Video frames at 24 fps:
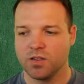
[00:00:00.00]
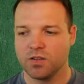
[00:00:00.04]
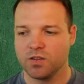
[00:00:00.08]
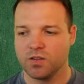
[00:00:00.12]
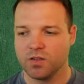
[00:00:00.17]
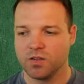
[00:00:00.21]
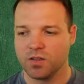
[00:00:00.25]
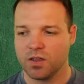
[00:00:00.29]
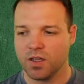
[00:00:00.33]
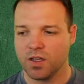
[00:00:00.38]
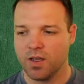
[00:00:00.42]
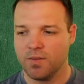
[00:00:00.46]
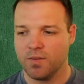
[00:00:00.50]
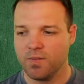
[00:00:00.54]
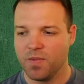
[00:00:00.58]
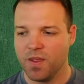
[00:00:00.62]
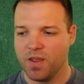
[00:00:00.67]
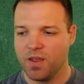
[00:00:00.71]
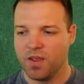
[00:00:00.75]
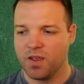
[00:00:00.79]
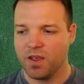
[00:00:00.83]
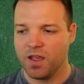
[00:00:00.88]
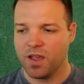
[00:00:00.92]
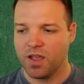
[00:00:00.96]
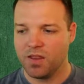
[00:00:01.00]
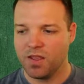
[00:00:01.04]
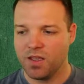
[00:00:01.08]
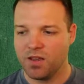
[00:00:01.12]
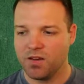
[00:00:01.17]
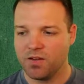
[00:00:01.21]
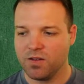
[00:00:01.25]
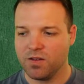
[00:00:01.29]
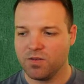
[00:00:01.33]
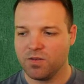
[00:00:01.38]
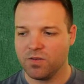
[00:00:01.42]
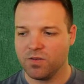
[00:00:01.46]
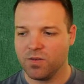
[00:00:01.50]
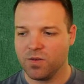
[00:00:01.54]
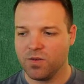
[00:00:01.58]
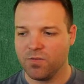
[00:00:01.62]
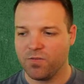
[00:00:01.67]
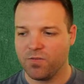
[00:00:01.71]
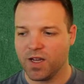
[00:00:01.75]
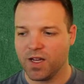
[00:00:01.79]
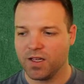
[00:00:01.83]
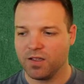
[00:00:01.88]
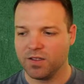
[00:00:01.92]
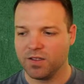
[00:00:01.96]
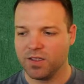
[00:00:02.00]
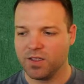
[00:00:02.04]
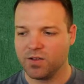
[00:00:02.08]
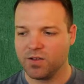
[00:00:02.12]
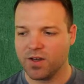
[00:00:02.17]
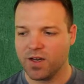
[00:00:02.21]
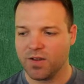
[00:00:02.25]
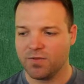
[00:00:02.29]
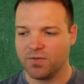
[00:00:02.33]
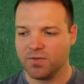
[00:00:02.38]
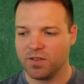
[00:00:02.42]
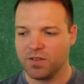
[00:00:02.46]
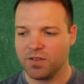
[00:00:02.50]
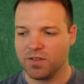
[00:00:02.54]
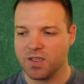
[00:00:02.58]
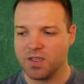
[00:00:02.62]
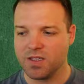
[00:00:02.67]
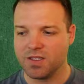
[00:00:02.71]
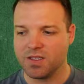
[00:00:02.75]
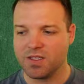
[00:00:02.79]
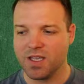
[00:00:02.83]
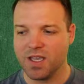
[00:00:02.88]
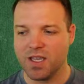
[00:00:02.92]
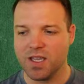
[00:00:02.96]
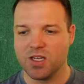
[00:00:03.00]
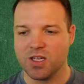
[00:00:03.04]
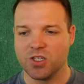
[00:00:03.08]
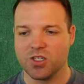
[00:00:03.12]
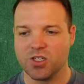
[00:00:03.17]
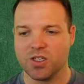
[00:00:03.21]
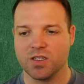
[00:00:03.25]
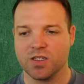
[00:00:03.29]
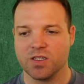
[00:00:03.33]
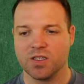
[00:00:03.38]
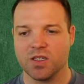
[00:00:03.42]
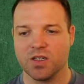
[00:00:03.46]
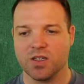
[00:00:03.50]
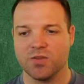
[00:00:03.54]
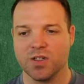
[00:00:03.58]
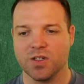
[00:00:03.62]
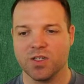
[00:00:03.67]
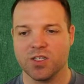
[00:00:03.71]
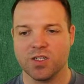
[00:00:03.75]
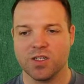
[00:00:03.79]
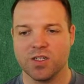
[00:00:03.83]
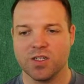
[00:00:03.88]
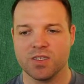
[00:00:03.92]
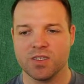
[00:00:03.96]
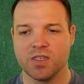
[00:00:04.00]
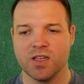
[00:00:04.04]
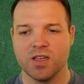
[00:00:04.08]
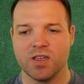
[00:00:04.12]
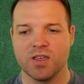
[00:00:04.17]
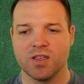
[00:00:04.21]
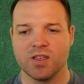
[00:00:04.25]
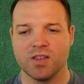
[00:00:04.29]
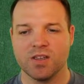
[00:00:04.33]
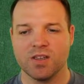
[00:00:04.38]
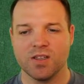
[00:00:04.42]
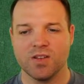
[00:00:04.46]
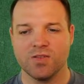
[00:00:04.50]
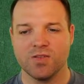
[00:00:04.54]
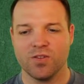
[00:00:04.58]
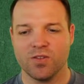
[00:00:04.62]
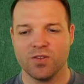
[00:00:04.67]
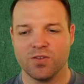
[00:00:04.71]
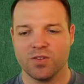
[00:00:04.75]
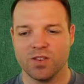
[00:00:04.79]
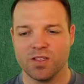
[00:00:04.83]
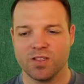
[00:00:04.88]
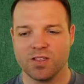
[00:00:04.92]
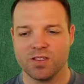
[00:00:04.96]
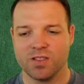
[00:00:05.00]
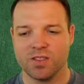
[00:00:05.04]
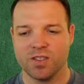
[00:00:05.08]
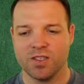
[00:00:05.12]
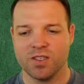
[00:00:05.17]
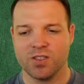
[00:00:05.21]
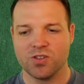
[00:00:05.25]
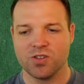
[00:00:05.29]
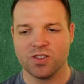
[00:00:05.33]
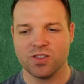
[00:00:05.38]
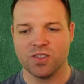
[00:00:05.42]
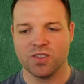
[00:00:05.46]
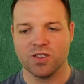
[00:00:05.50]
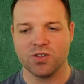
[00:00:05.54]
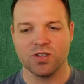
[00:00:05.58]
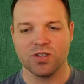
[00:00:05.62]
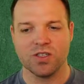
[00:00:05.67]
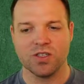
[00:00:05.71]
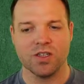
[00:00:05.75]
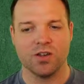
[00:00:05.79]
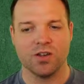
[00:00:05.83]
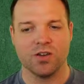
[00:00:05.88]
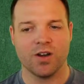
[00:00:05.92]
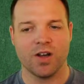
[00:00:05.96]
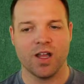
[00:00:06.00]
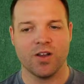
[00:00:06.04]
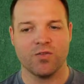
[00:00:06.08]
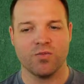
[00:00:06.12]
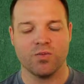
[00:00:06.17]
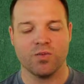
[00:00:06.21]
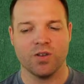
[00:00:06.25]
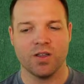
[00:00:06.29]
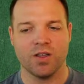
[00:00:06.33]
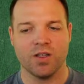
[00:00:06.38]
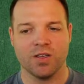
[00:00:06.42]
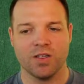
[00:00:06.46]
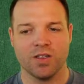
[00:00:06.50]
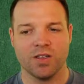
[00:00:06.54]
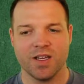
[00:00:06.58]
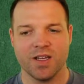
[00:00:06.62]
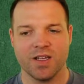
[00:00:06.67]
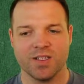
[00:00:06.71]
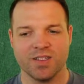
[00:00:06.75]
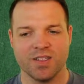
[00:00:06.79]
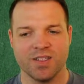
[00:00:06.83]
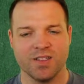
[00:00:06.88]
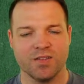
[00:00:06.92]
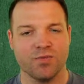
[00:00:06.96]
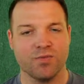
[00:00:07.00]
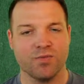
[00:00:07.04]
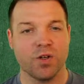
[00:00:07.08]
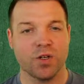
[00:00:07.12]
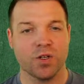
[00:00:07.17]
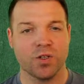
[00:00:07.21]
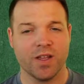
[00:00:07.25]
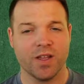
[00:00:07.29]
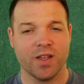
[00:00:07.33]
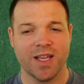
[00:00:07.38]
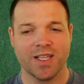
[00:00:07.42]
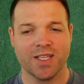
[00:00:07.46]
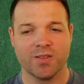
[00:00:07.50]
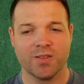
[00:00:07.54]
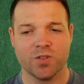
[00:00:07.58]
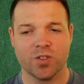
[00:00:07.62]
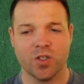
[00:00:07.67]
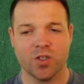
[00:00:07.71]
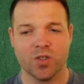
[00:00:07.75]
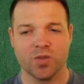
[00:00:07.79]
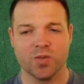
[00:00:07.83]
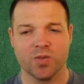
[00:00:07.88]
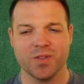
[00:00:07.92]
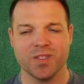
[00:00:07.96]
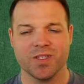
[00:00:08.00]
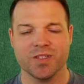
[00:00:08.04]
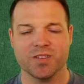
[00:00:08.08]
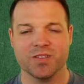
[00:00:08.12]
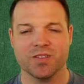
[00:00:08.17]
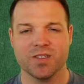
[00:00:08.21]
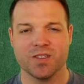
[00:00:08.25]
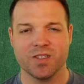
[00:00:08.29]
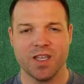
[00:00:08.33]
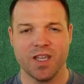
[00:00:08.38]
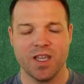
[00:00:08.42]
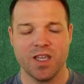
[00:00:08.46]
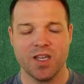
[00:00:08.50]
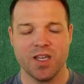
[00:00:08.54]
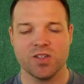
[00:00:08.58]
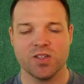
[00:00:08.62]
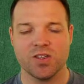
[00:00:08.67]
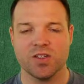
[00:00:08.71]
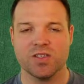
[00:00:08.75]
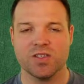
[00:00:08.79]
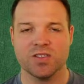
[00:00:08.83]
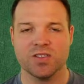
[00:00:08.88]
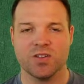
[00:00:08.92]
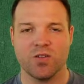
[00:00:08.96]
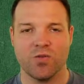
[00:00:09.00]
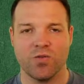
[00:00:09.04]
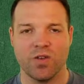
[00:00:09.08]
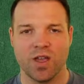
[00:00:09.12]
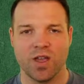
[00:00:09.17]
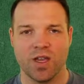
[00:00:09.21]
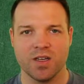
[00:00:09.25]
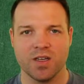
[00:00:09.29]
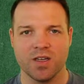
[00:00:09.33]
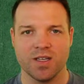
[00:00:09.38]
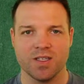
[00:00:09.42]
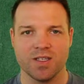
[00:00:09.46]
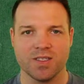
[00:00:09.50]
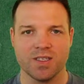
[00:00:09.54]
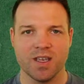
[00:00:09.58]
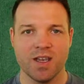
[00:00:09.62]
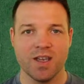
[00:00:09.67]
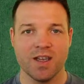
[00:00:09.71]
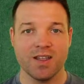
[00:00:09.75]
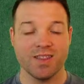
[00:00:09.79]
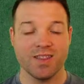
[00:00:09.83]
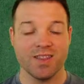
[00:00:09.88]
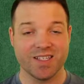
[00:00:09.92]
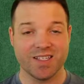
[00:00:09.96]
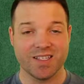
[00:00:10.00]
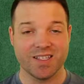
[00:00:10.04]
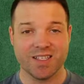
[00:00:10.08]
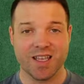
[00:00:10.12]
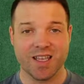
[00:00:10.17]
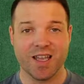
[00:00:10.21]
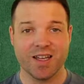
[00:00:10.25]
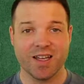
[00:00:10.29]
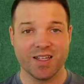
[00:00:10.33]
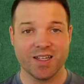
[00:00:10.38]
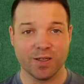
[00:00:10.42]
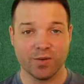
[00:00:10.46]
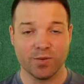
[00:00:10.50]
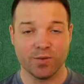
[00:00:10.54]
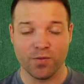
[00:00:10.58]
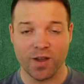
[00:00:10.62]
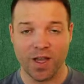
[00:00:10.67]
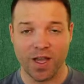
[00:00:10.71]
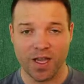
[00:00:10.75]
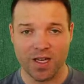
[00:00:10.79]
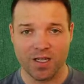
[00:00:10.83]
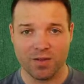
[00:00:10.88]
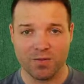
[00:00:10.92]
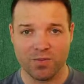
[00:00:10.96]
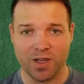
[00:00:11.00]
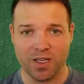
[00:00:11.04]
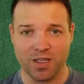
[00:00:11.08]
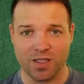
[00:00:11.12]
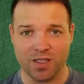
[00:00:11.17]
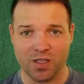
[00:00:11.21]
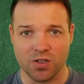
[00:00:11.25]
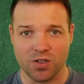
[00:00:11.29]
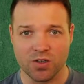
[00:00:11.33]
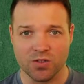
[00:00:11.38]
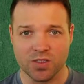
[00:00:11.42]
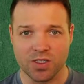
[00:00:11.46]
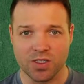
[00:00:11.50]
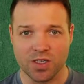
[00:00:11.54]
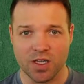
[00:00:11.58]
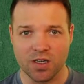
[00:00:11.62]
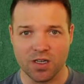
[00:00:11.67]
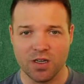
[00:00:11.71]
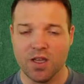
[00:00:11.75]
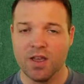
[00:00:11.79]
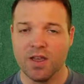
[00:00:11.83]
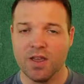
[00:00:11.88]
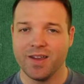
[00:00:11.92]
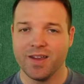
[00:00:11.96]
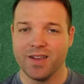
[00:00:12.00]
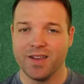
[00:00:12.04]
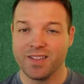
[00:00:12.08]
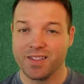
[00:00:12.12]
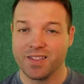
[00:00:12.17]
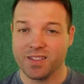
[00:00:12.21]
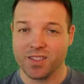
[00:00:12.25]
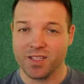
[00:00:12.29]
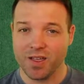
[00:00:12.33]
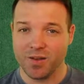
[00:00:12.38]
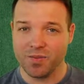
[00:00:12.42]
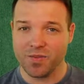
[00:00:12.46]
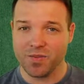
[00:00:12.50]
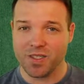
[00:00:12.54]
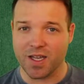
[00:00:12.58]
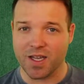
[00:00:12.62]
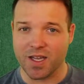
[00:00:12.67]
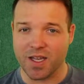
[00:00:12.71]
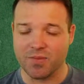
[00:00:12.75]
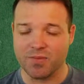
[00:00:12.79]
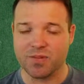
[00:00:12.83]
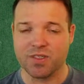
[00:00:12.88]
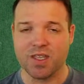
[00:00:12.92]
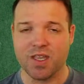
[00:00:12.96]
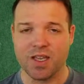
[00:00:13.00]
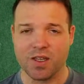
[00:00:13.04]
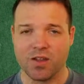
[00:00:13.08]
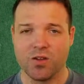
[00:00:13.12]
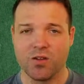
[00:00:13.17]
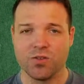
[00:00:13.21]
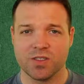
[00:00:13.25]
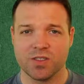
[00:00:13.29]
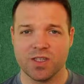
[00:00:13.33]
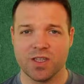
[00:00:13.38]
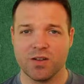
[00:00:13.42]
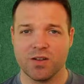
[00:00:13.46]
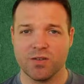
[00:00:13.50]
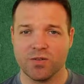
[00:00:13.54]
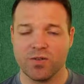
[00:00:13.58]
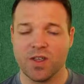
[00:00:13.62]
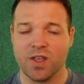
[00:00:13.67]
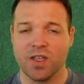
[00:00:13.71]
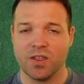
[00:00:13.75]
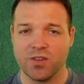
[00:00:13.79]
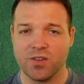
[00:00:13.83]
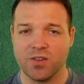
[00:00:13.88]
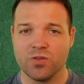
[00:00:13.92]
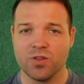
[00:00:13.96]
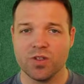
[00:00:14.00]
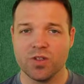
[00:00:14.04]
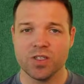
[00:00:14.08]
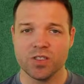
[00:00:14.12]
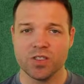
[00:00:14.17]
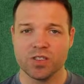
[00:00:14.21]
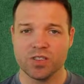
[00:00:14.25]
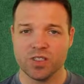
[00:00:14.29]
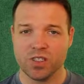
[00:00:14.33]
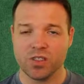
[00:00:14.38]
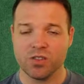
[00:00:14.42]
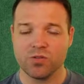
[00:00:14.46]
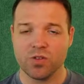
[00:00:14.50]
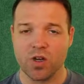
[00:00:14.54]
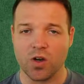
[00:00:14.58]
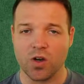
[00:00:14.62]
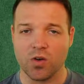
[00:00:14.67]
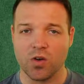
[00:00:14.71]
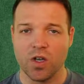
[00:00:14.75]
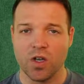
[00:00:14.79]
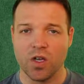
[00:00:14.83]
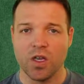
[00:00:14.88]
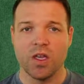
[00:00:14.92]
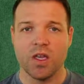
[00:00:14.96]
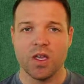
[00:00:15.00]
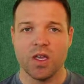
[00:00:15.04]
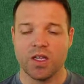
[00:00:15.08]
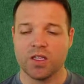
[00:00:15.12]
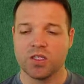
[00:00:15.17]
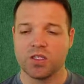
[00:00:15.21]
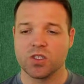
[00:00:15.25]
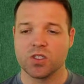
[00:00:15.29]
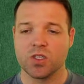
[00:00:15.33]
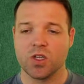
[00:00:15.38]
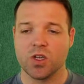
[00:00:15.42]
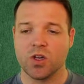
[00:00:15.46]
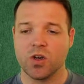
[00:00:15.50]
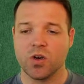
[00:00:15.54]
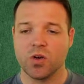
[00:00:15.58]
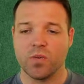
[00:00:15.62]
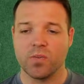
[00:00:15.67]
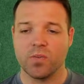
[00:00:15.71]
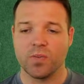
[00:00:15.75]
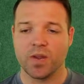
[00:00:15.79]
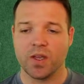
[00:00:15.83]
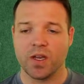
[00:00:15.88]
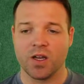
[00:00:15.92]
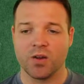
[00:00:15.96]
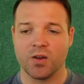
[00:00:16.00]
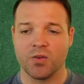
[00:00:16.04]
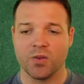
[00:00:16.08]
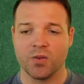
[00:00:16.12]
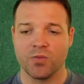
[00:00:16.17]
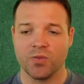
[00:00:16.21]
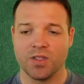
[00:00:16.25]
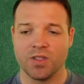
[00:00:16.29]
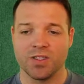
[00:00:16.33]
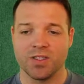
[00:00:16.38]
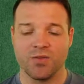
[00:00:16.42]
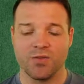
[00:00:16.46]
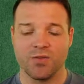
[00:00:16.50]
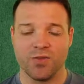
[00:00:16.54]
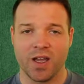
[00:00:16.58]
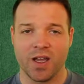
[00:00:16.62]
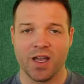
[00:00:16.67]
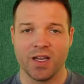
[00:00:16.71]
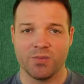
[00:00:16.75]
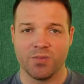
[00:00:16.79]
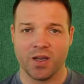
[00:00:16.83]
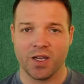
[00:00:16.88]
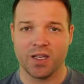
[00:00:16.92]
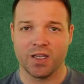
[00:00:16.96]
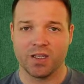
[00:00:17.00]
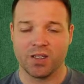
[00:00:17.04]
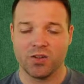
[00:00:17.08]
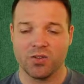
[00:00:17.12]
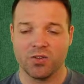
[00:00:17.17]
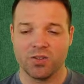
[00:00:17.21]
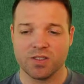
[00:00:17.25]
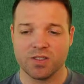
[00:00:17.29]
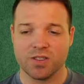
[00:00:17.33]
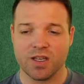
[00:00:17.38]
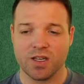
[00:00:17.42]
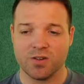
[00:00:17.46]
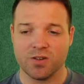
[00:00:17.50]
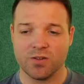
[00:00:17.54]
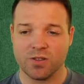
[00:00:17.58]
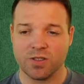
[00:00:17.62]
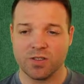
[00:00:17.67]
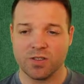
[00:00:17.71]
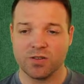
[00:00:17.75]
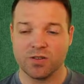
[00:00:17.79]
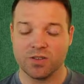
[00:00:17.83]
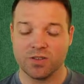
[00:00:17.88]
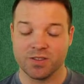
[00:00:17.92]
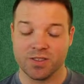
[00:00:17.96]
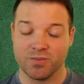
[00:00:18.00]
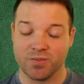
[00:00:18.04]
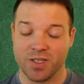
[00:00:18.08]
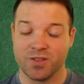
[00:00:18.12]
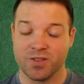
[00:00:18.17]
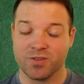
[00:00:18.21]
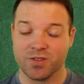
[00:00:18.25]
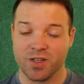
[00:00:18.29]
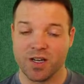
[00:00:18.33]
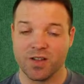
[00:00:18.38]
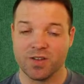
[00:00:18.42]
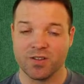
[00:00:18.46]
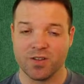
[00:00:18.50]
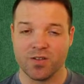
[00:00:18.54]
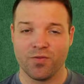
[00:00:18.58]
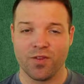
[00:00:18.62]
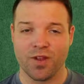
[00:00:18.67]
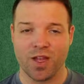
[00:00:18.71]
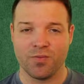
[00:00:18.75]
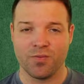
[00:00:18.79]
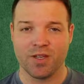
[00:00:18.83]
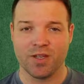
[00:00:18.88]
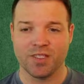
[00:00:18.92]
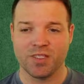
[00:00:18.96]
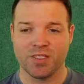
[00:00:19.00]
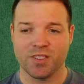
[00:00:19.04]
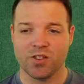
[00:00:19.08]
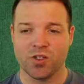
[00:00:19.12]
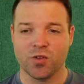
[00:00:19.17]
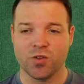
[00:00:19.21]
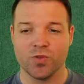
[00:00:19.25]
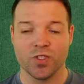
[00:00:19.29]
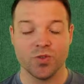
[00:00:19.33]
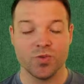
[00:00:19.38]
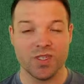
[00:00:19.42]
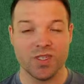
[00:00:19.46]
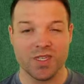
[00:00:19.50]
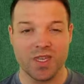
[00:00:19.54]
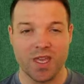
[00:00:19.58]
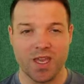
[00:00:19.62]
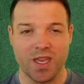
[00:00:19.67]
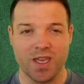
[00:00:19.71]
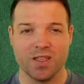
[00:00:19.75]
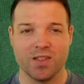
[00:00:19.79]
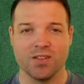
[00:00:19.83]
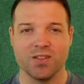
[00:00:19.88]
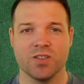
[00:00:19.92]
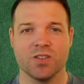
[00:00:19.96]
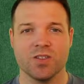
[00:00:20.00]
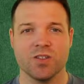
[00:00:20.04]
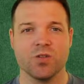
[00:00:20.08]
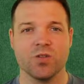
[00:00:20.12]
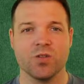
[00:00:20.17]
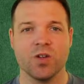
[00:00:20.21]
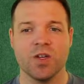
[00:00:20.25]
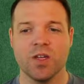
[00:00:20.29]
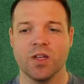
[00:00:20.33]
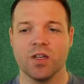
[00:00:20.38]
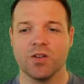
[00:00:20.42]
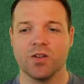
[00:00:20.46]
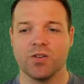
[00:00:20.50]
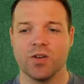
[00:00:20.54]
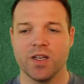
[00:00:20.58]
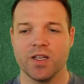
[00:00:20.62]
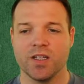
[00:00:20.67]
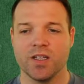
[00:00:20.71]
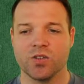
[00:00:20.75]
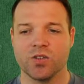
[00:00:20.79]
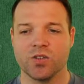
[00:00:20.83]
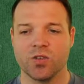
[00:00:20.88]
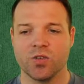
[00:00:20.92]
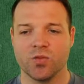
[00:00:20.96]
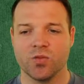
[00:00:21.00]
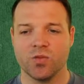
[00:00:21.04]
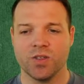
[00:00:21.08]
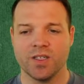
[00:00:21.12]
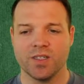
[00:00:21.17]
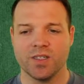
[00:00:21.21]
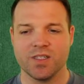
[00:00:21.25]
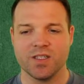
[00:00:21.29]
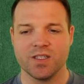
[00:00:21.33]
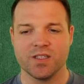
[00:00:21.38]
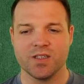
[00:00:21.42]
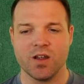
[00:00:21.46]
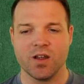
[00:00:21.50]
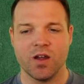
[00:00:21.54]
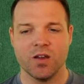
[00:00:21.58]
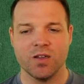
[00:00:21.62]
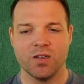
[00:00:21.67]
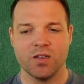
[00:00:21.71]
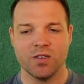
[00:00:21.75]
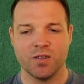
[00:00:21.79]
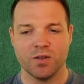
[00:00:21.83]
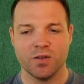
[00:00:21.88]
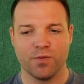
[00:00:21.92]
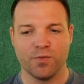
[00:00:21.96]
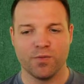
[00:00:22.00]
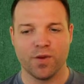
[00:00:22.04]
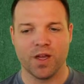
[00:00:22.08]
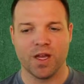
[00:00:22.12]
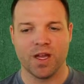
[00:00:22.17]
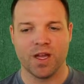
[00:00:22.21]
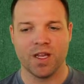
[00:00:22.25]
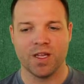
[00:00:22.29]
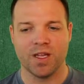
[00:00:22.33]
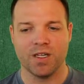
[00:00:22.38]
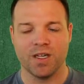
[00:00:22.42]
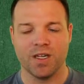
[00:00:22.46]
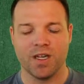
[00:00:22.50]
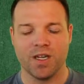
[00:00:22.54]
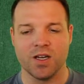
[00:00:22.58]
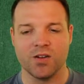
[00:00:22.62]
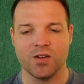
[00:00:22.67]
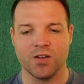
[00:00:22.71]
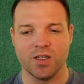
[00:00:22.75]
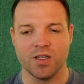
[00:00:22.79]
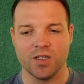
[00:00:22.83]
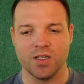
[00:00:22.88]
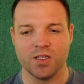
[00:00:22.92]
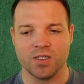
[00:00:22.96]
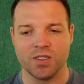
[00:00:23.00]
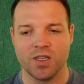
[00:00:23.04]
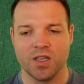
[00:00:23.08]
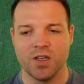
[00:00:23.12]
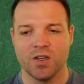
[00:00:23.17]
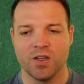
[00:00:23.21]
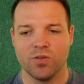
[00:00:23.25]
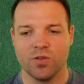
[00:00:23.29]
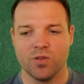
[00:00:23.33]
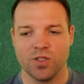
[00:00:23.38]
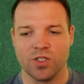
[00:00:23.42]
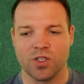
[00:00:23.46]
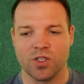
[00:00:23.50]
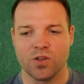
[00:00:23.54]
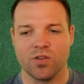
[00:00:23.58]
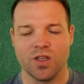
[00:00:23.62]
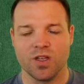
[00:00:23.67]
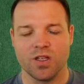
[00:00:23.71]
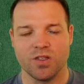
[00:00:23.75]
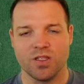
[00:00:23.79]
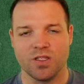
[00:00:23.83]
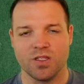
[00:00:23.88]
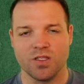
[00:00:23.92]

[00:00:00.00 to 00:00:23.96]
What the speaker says: Okay, and then we finally graphed the tangent, which is going to give you this interesting looking graph, and it has these vertical asymptotes because the tangent is defined as the sine divided by the cosine, and sometimes that cosine value is 0. And so when we divide by cosine, or sometimes we're going to have to divide by 0, which we can't do, right? So we get these undefined areas which create these